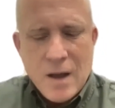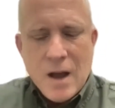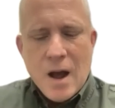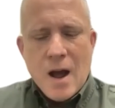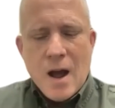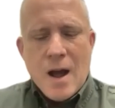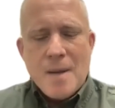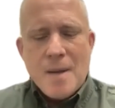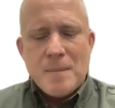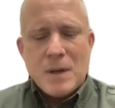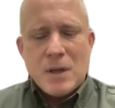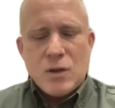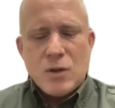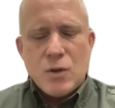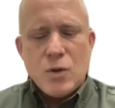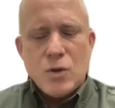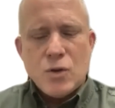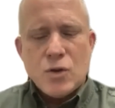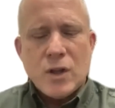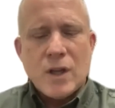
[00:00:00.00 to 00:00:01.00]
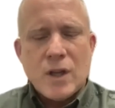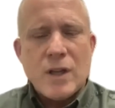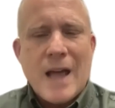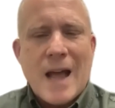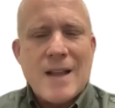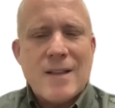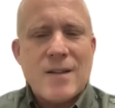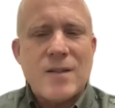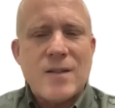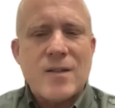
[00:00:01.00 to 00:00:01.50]
But usually
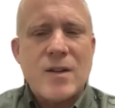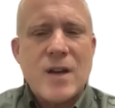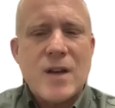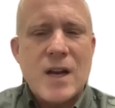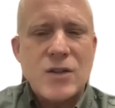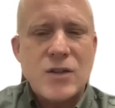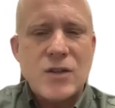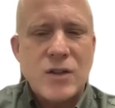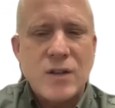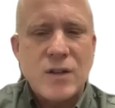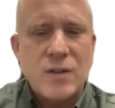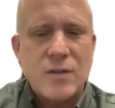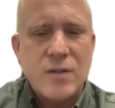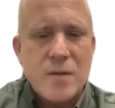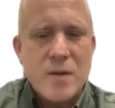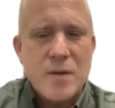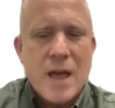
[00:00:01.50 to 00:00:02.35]
that discussion is